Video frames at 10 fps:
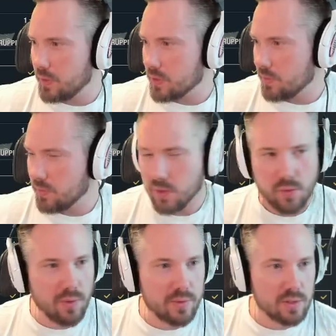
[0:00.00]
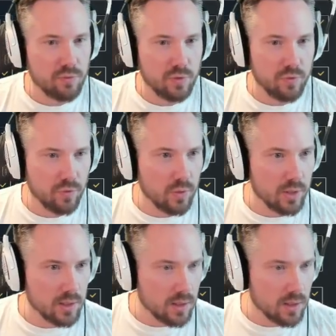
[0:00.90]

something? Or what was it, 340?